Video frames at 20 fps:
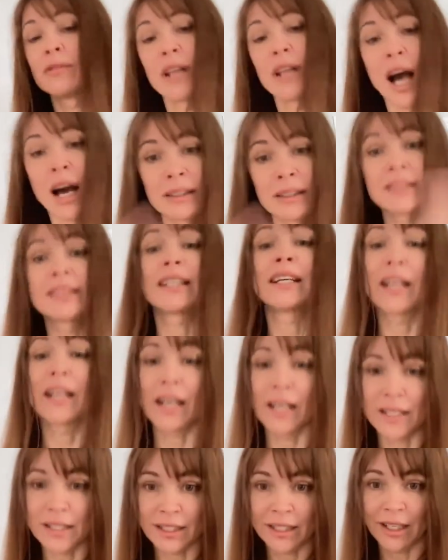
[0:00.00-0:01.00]

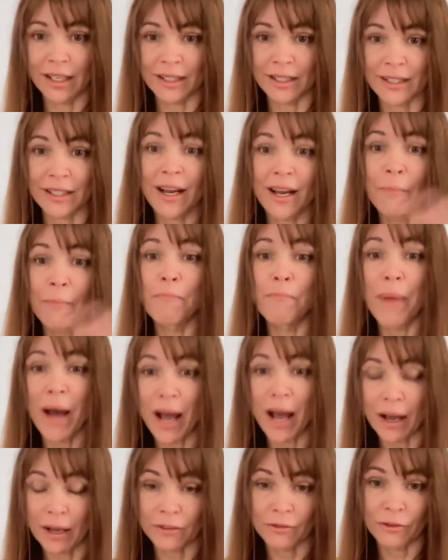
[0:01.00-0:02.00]
atgriezties, come
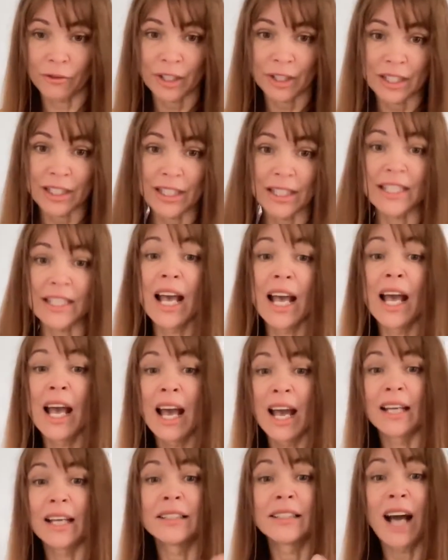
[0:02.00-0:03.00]
back, for instance.
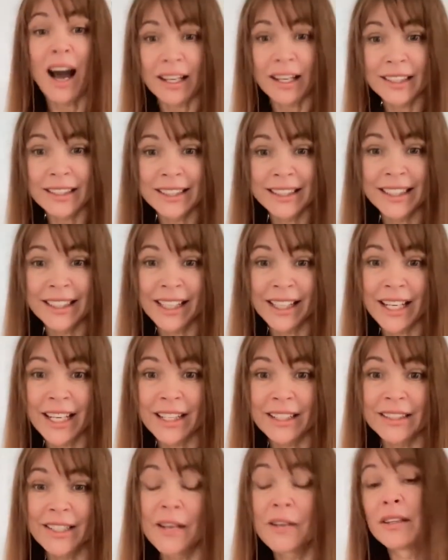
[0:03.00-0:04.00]
And
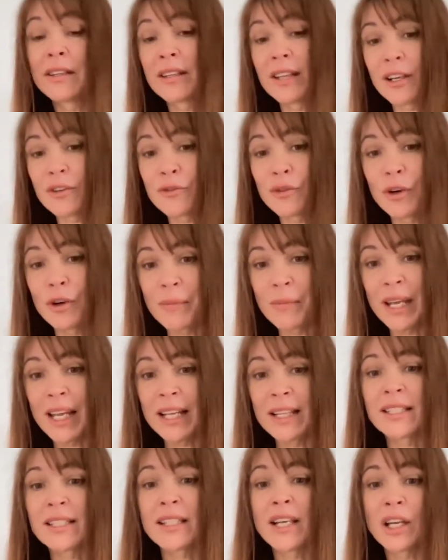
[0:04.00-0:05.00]
atlikt therefore
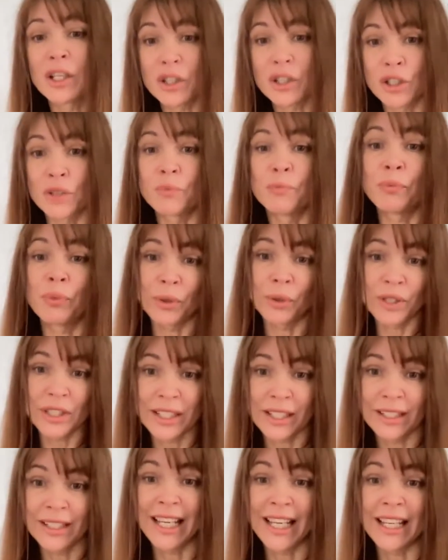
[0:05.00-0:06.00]
means to
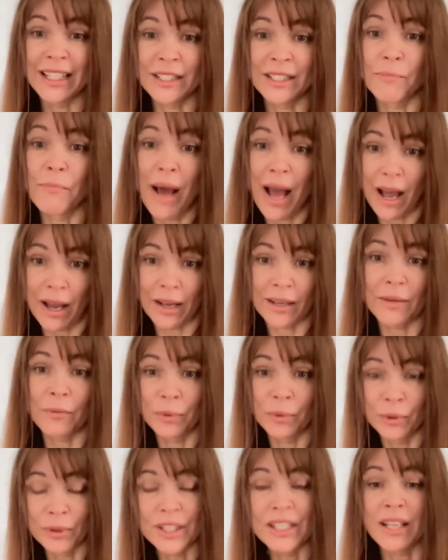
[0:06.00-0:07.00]
put it back,
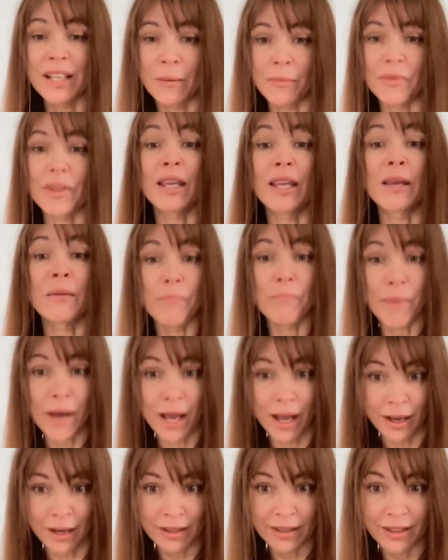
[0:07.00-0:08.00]
put something
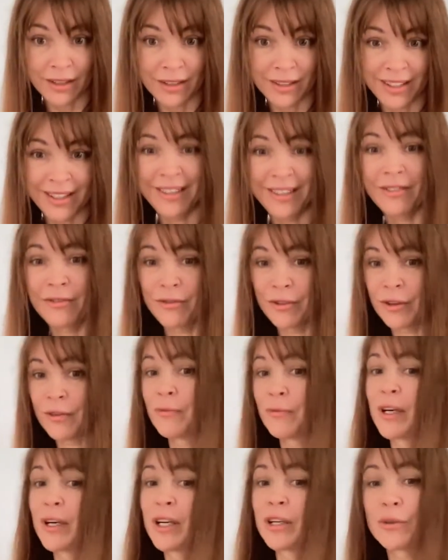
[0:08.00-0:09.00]
back
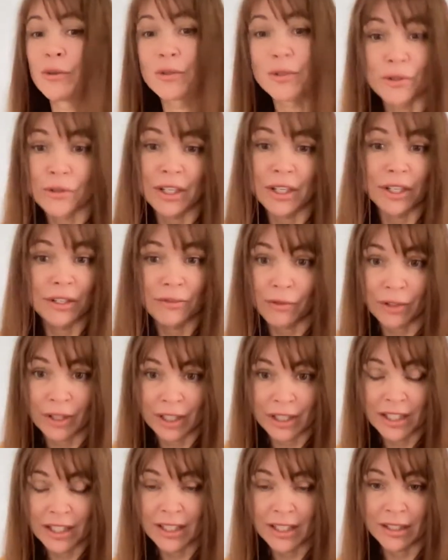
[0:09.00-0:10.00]
from where you took it, for
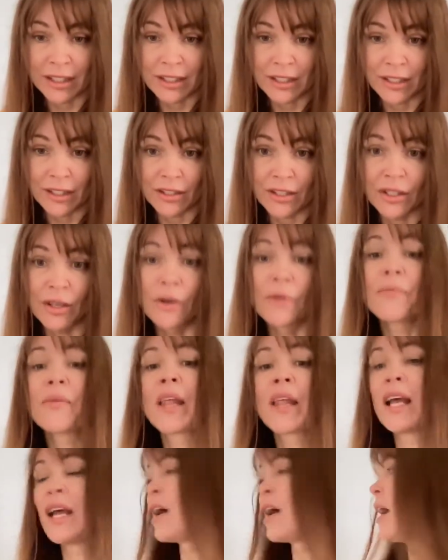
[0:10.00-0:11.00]
instance. Yeah. So,
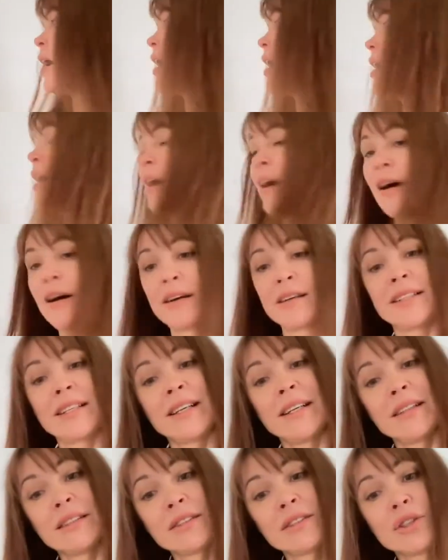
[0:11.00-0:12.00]
uh,
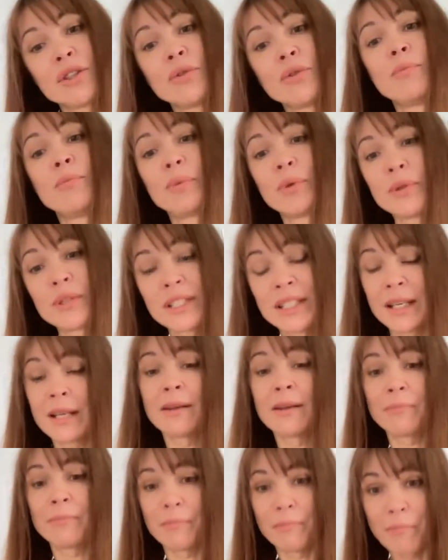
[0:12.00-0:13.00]
to put
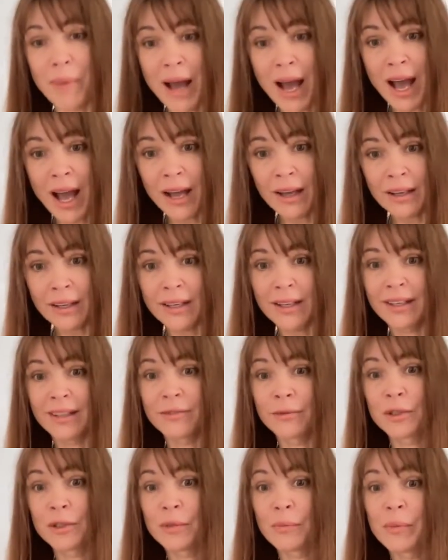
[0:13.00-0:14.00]
back
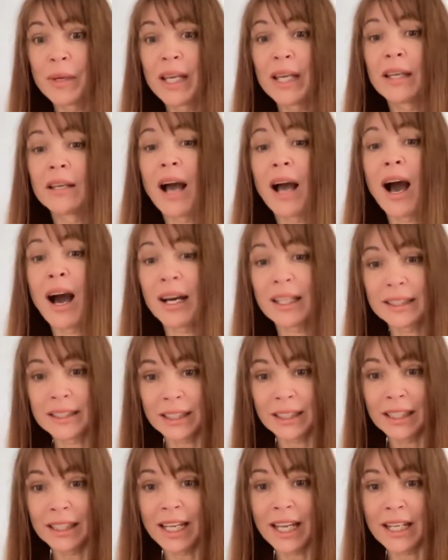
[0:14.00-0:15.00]
would be
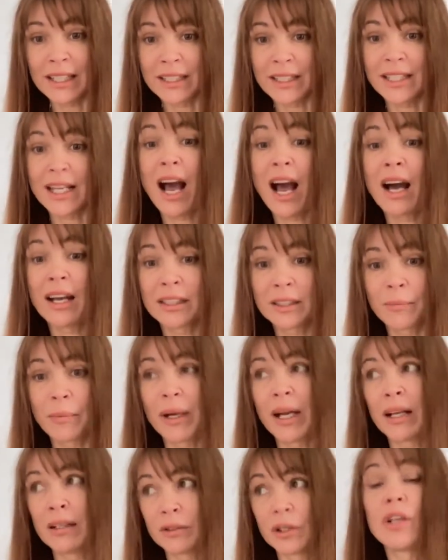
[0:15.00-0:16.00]
atliec
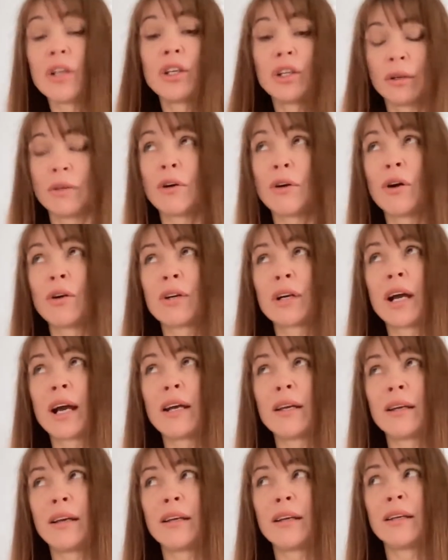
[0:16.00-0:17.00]
atpakaļ, or
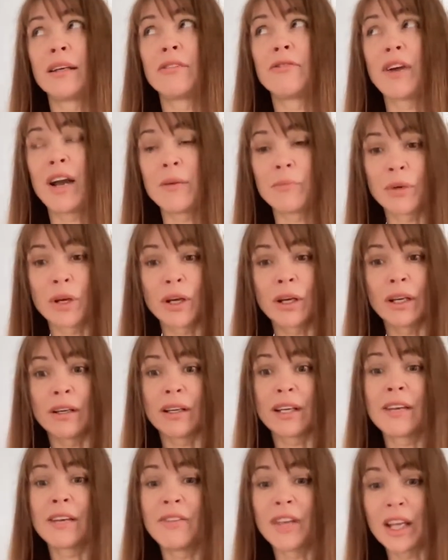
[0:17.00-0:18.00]
if I'm
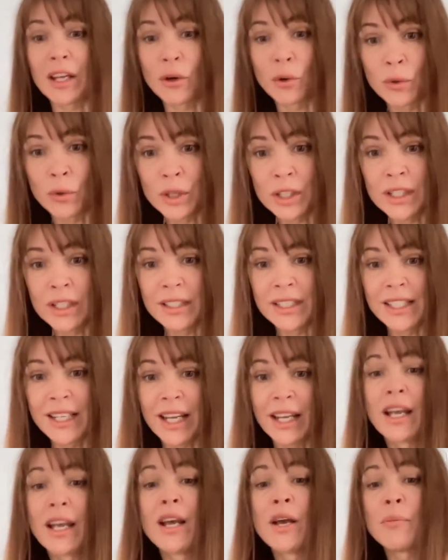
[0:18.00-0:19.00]
giving an order,
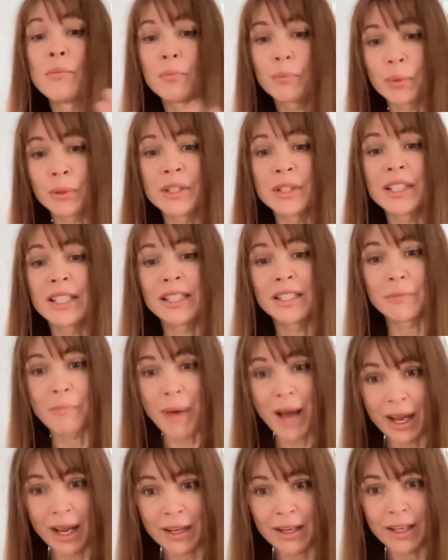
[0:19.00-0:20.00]
say, put it
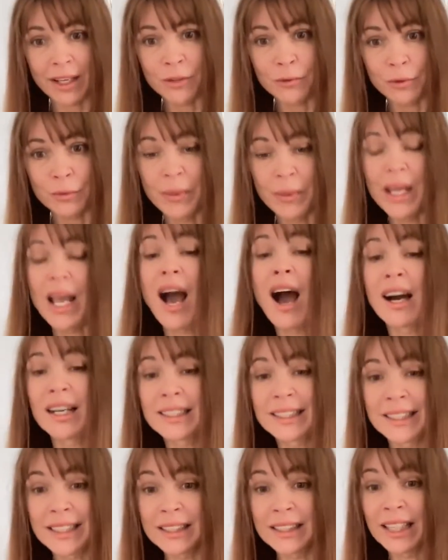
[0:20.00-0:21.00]
back, it would be
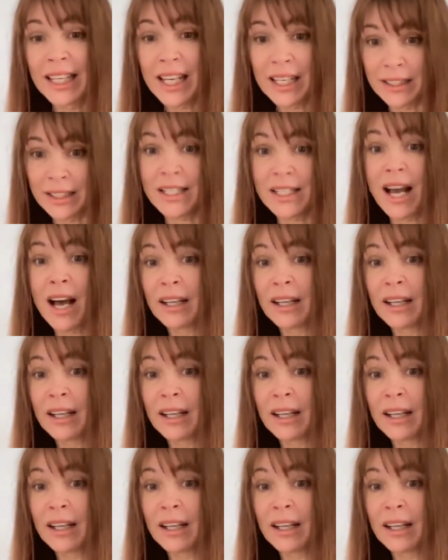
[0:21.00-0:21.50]
atliec